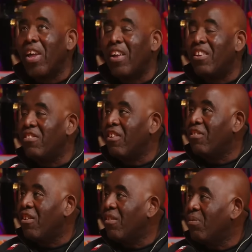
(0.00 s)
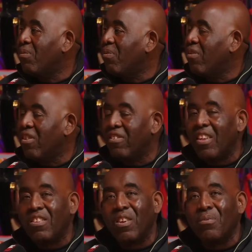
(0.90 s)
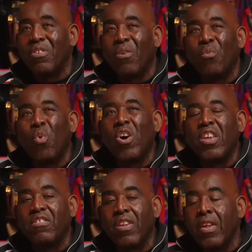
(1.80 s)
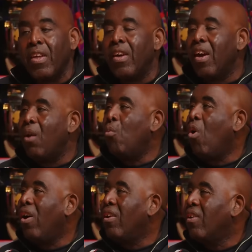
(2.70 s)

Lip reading: decision just said to themselves, "What is?" And what?